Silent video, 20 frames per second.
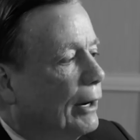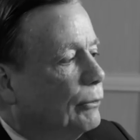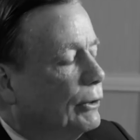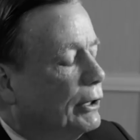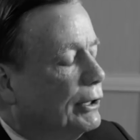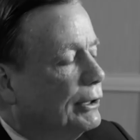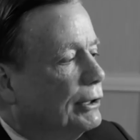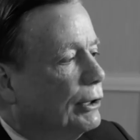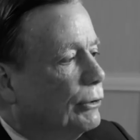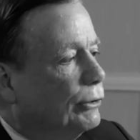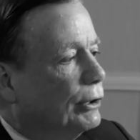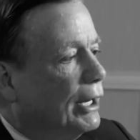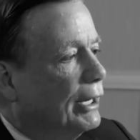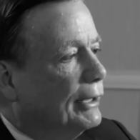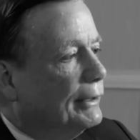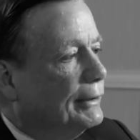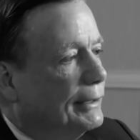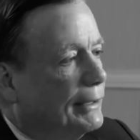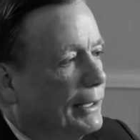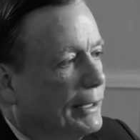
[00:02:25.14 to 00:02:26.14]
I really don't
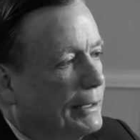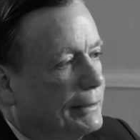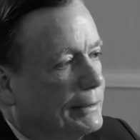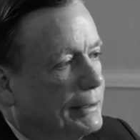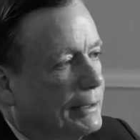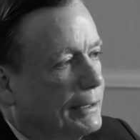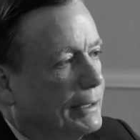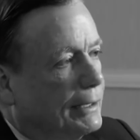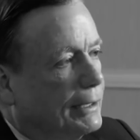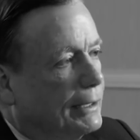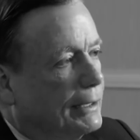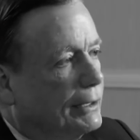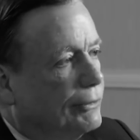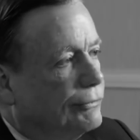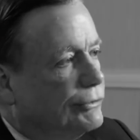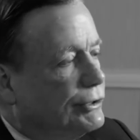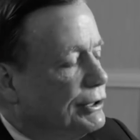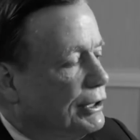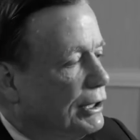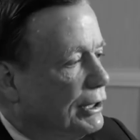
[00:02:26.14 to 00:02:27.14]
like the idea
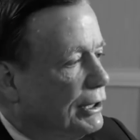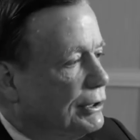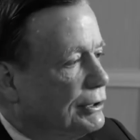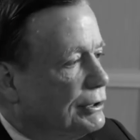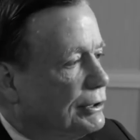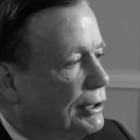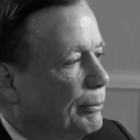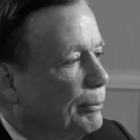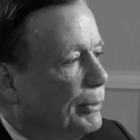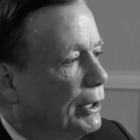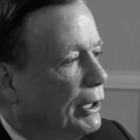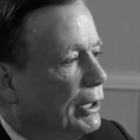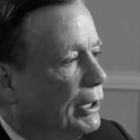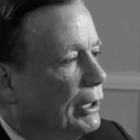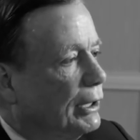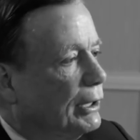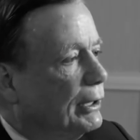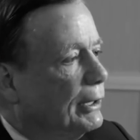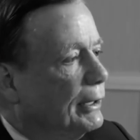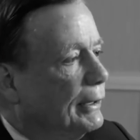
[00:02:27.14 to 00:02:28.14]
of seeing
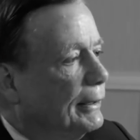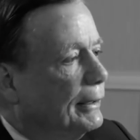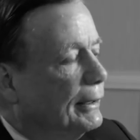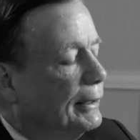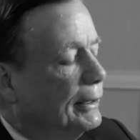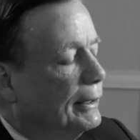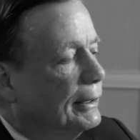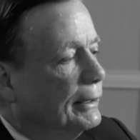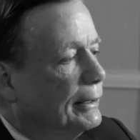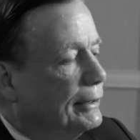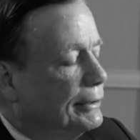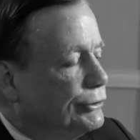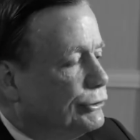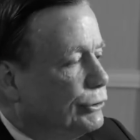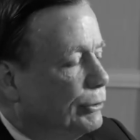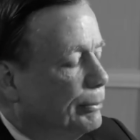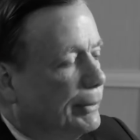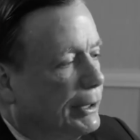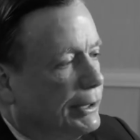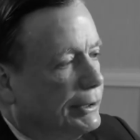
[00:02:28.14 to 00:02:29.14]
somebody in
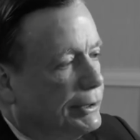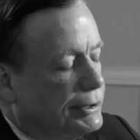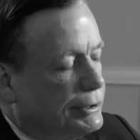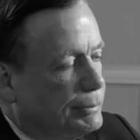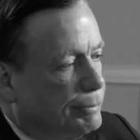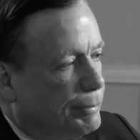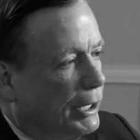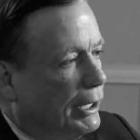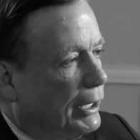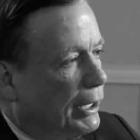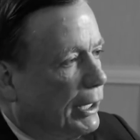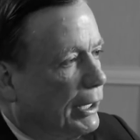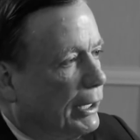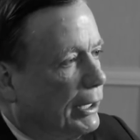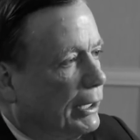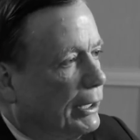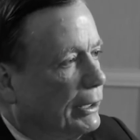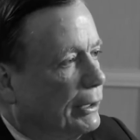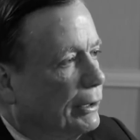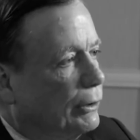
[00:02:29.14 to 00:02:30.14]
tremendous
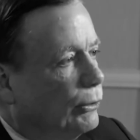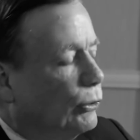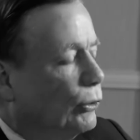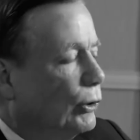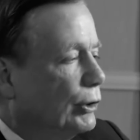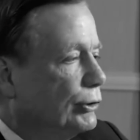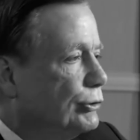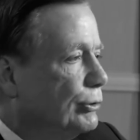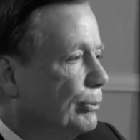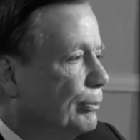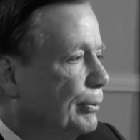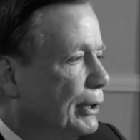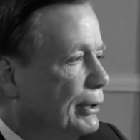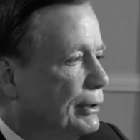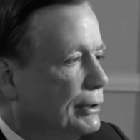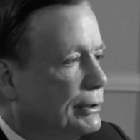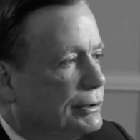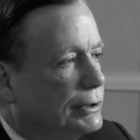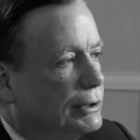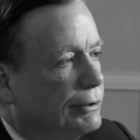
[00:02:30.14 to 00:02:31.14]
pain or
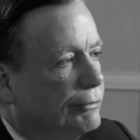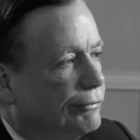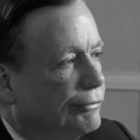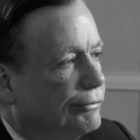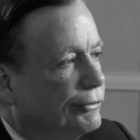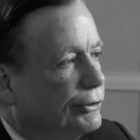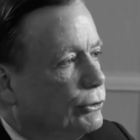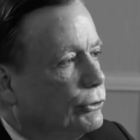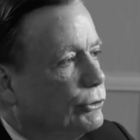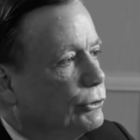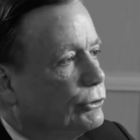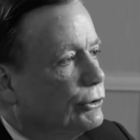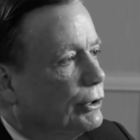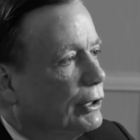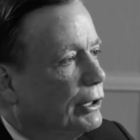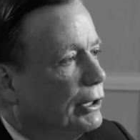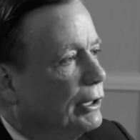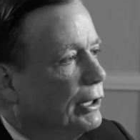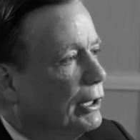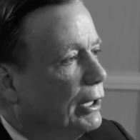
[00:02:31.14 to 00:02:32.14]
tremendous
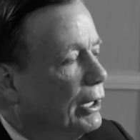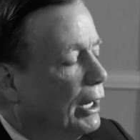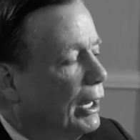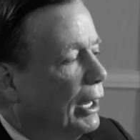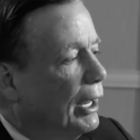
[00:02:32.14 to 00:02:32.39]
confusion.